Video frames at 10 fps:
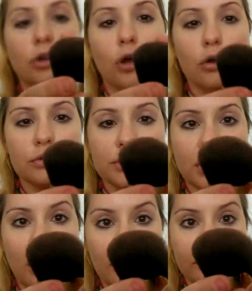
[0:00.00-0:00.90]
so
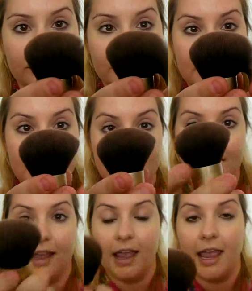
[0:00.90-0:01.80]
soft,
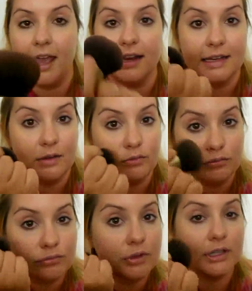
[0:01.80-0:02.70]
and it
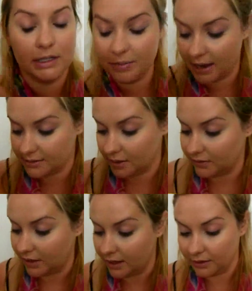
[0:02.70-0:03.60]
really packs
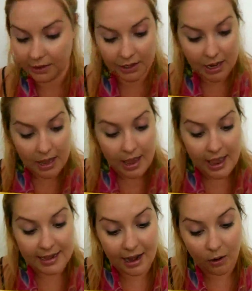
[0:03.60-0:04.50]
on the color.
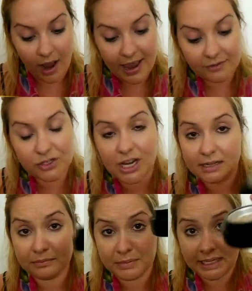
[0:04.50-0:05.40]
Now, I have
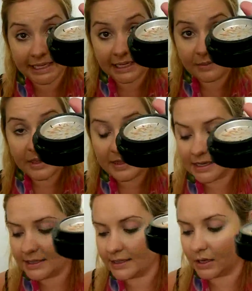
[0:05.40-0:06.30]
shade medium in
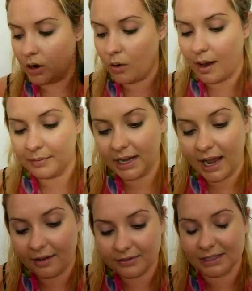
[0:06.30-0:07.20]
this, so I'm going to
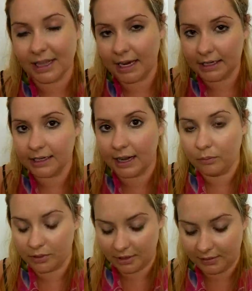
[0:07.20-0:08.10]
have to lighten it
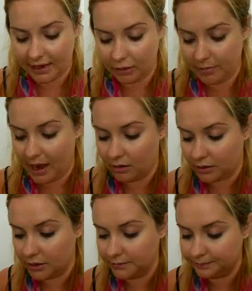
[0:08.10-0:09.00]
up with a lighter
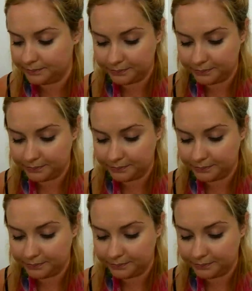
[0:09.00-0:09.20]
powder.